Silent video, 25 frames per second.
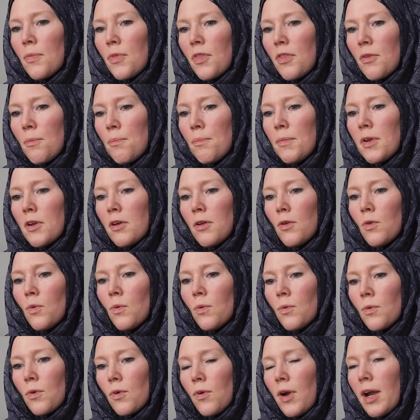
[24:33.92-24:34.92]
the
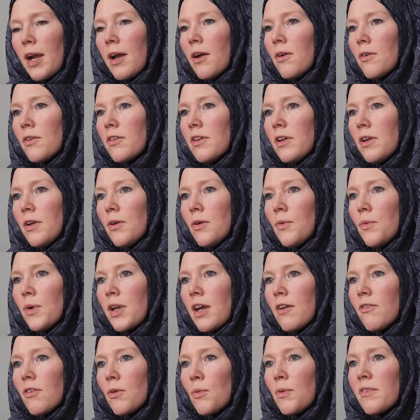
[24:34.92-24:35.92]
middle ground, you know,
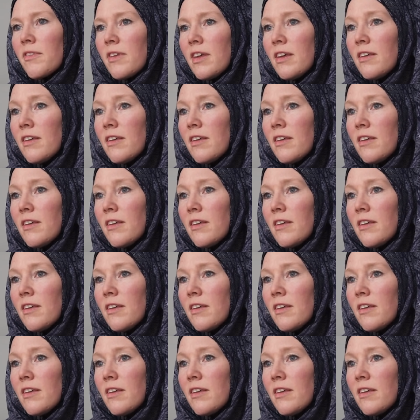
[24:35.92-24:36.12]
whatever was